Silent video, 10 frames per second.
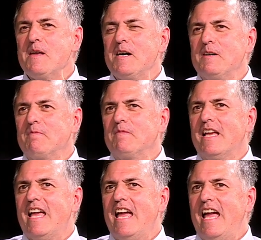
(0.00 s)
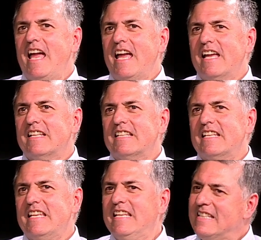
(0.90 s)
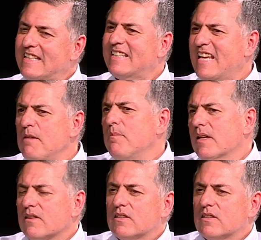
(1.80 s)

um, and he's escaping.